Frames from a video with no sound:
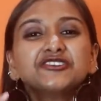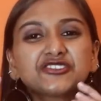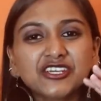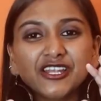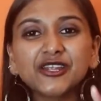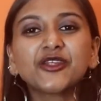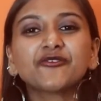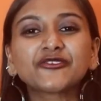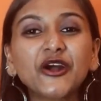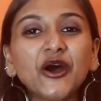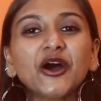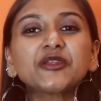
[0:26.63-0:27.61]
Children of
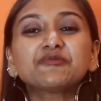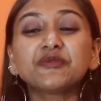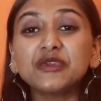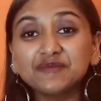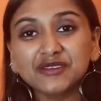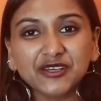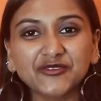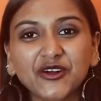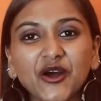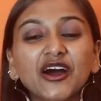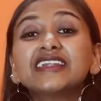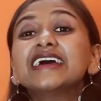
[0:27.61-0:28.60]
God, people of
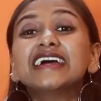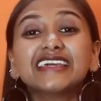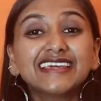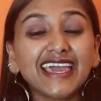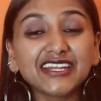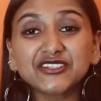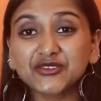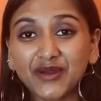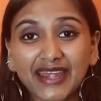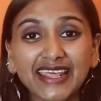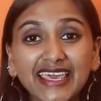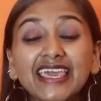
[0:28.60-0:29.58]
God, get
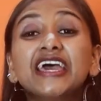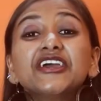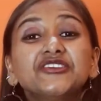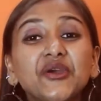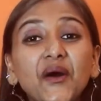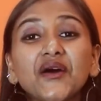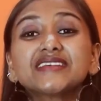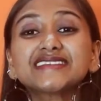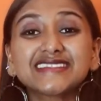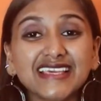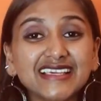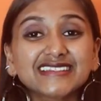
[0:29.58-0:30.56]
ready. Your
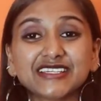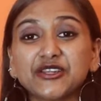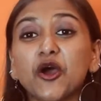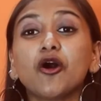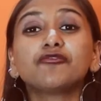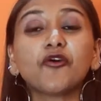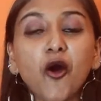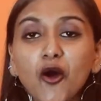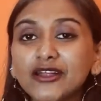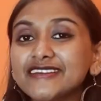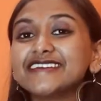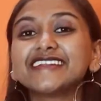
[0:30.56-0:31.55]
season of
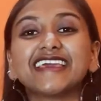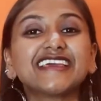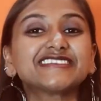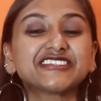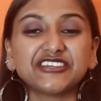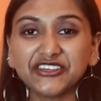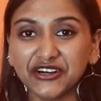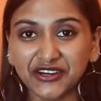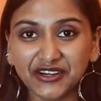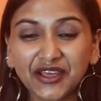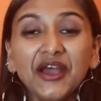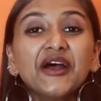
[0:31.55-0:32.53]
honor is
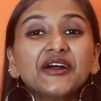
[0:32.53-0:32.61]
here.